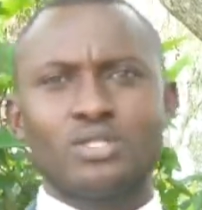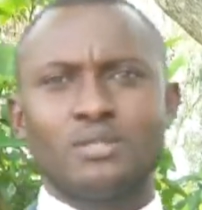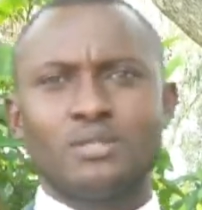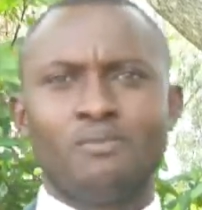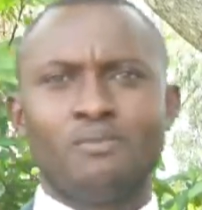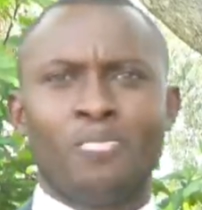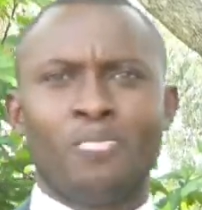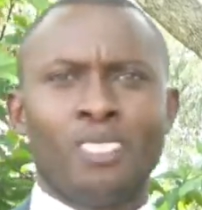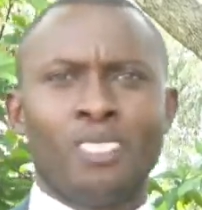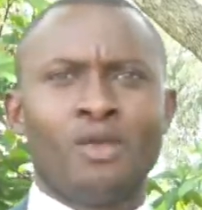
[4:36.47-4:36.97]

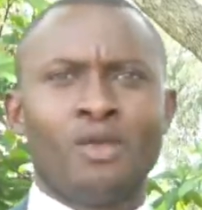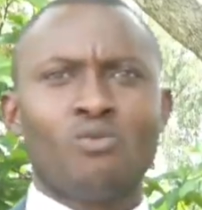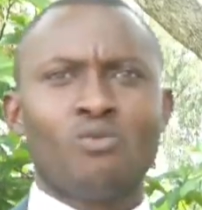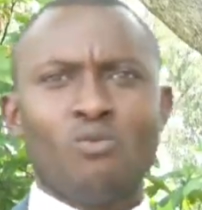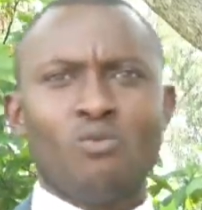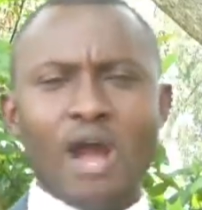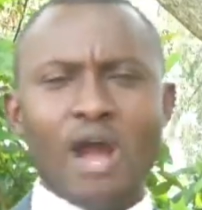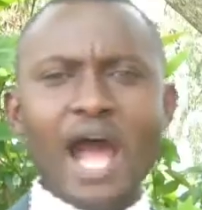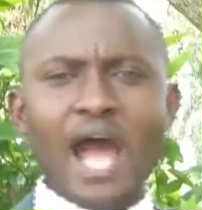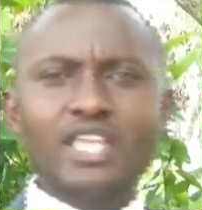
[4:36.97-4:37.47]
why do
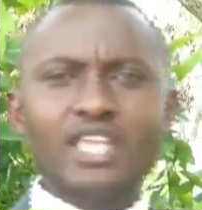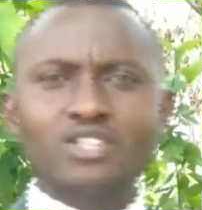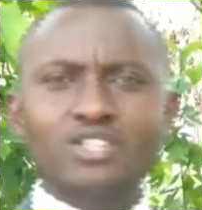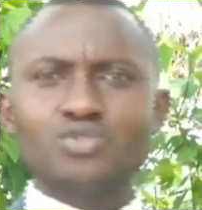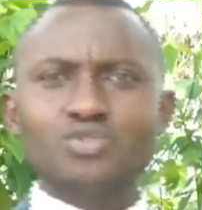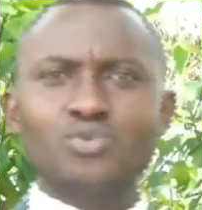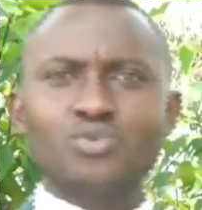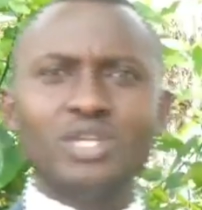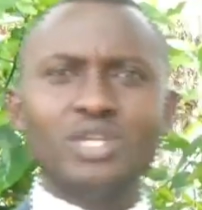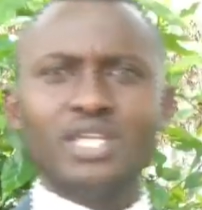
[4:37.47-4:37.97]
we
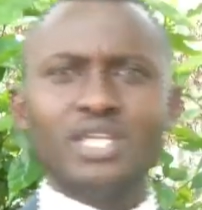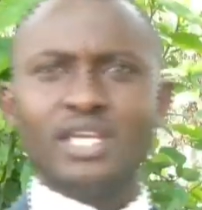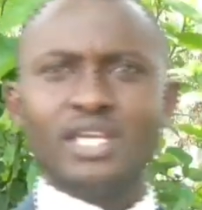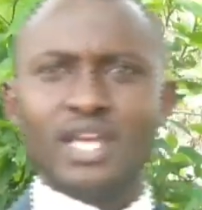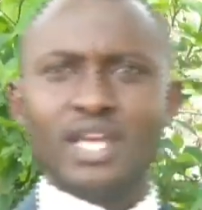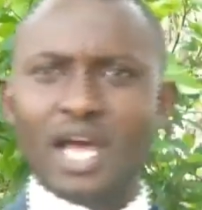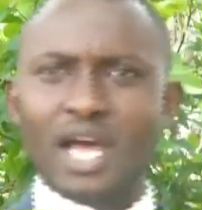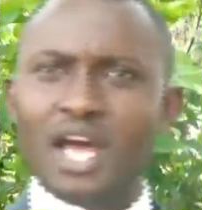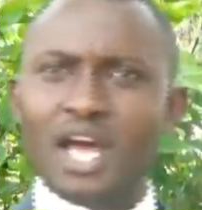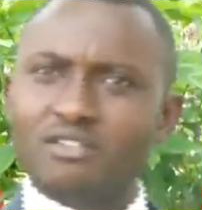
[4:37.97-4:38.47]
have
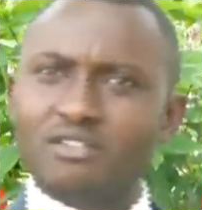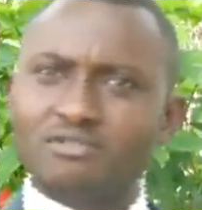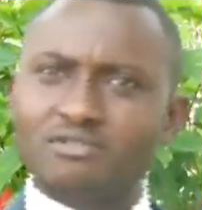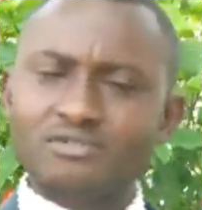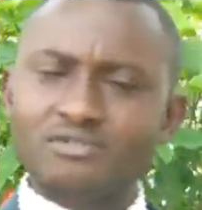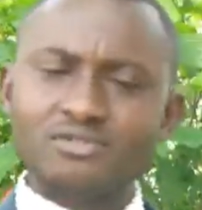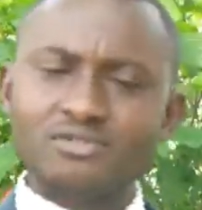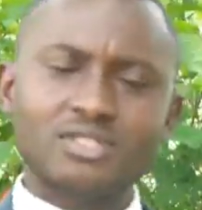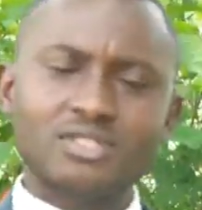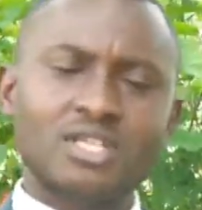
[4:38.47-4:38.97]

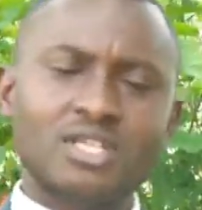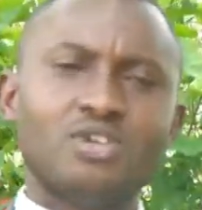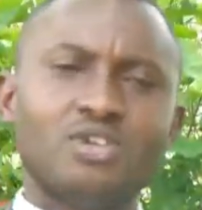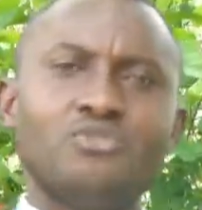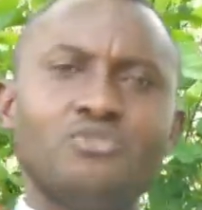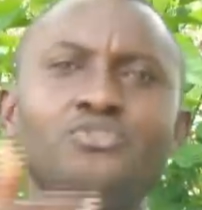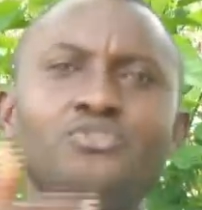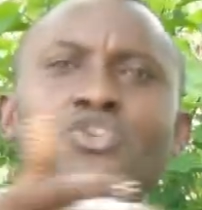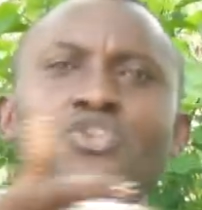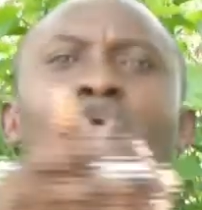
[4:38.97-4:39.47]
few
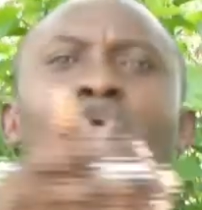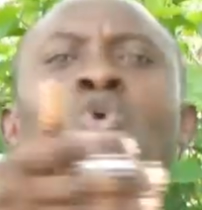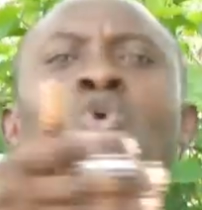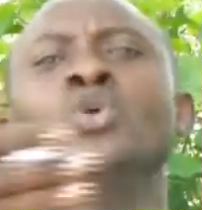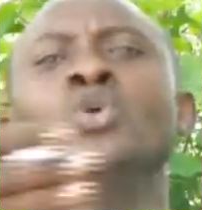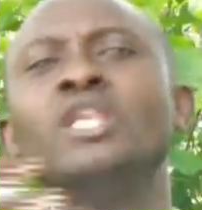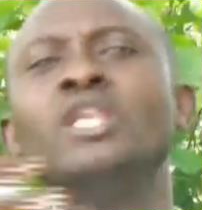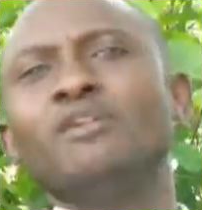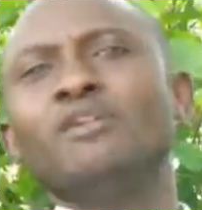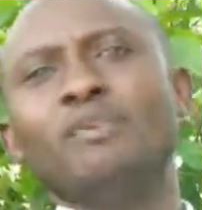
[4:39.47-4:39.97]

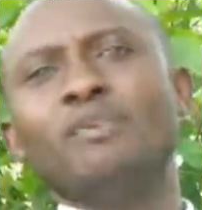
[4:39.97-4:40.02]
laborers